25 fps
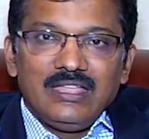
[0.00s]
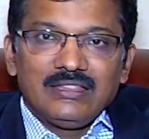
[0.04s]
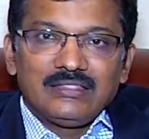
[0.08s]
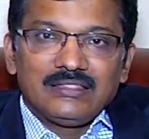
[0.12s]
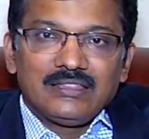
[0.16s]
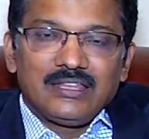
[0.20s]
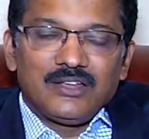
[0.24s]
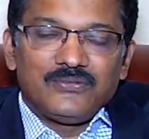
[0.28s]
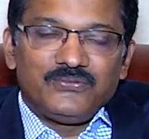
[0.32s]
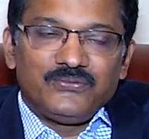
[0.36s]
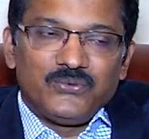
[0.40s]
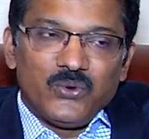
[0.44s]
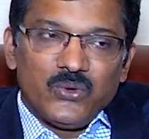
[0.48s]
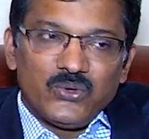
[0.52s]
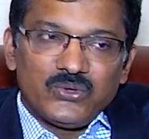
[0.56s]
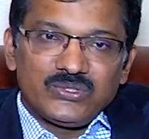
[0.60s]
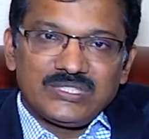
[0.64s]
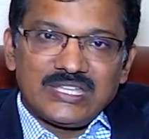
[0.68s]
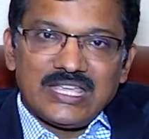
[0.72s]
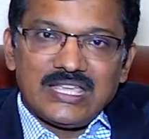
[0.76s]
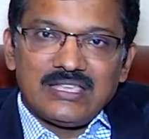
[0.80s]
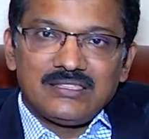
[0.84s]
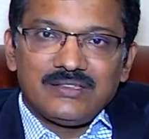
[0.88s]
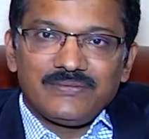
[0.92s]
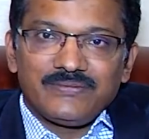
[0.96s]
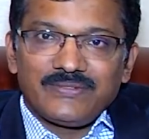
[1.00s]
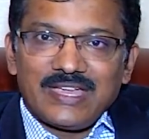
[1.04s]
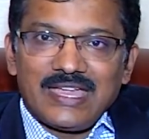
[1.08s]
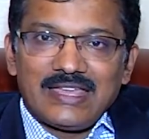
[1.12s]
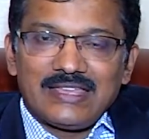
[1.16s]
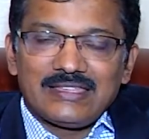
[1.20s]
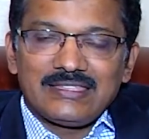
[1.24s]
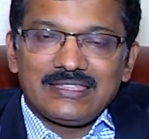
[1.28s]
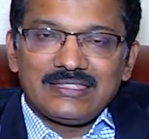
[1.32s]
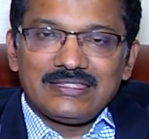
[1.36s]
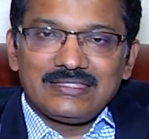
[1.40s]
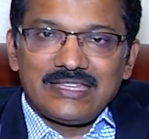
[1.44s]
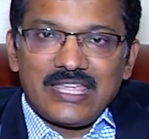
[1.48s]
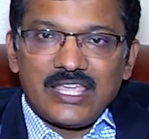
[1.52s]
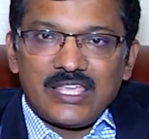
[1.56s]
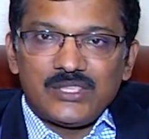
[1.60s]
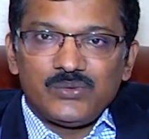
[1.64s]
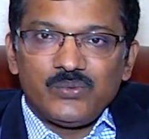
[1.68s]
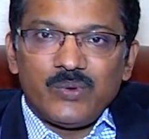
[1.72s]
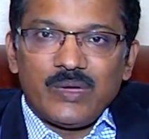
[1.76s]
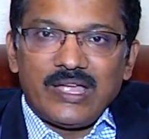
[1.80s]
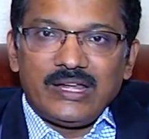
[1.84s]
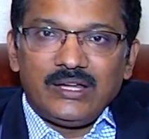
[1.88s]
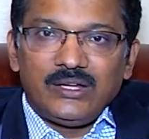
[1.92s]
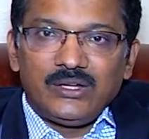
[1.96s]
There are four stages of cancer: stage
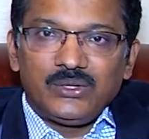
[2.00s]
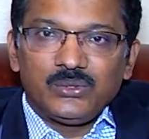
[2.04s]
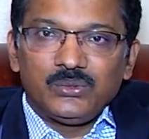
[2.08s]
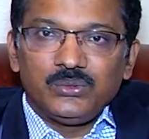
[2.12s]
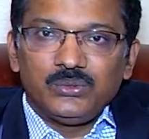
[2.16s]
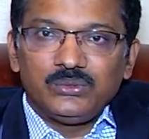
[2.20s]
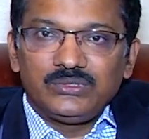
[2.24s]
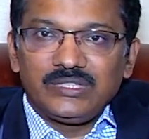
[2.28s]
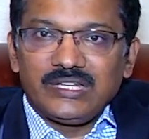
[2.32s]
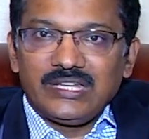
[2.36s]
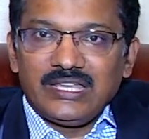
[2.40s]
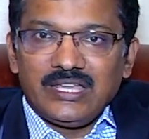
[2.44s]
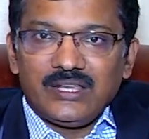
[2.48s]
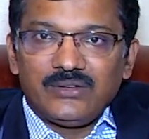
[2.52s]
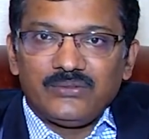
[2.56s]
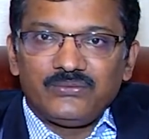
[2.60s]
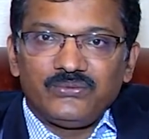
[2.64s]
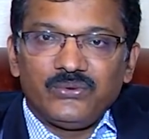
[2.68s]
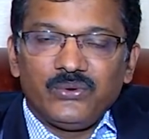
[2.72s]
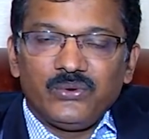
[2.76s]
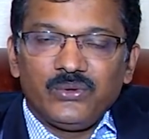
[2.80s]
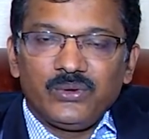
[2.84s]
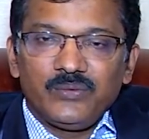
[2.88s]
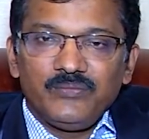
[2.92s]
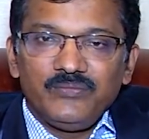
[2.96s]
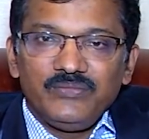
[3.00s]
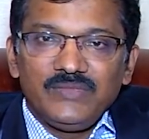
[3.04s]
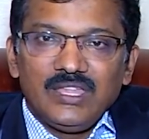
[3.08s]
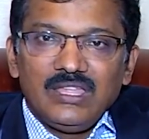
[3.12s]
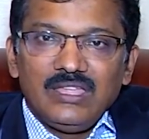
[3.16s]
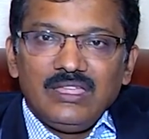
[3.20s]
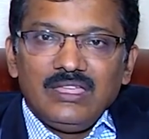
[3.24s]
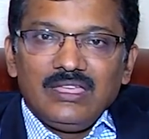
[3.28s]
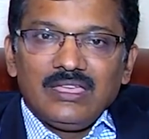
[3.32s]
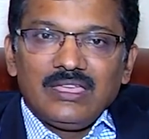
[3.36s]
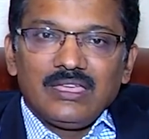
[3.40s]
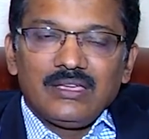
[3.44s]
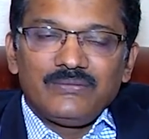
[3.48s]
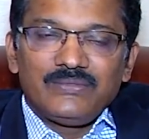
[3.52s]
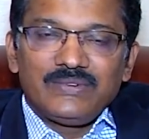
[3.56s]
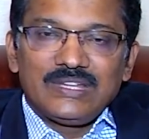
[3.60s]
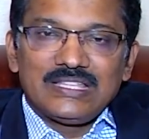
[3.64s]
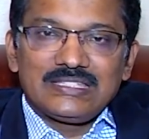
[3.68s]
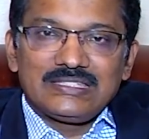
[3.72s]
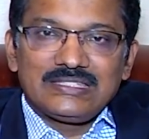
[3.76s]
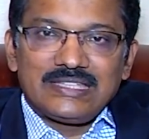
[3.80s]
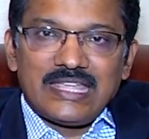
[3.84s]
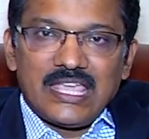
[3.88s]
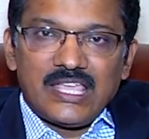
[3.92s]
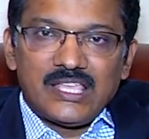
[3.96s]
one, two, three and four. If it is
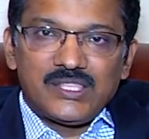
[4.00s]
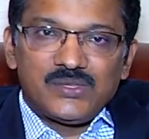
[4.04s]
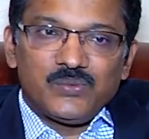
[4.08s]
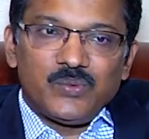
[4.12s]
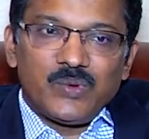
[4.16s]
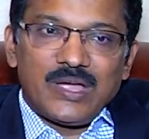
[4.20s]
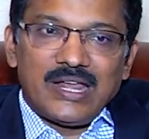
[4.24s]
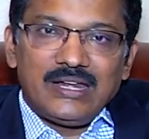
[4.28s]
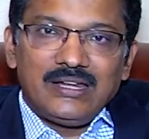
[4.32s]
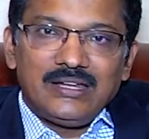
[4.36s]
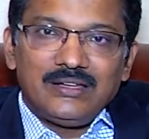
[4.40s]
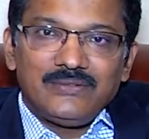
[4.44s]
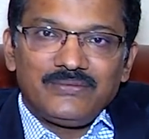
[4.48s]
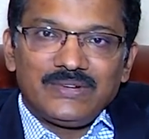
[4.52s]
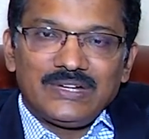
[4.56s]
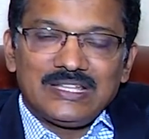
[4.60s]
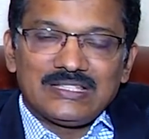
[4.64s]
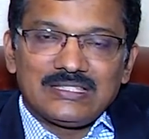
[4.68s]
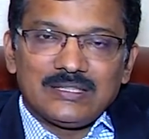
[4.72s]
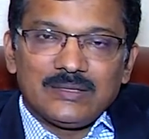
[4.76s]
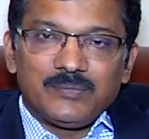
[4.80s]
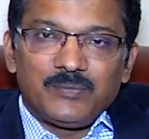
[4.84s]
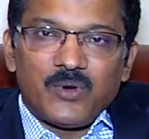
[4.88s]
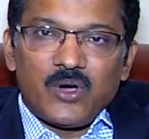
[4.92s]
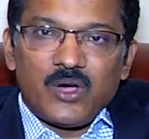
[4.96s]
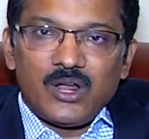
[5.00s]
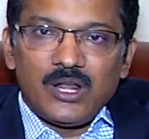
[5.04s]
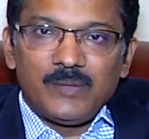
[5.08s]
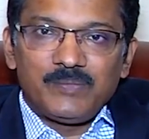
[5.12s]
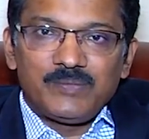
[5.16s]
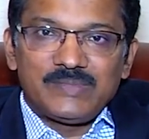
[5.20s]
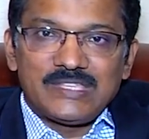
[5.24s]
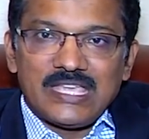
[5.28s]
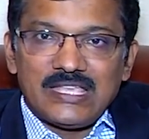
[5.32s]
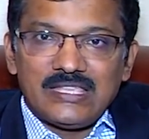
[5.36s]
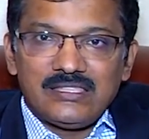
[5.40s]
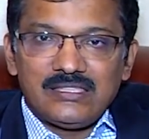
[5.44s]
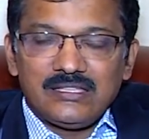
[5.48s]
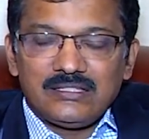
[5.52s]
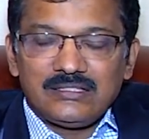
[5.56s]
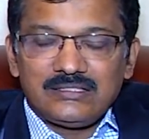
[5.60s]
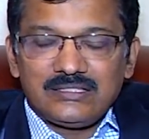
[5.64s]
stage one, if it is the polyp changing,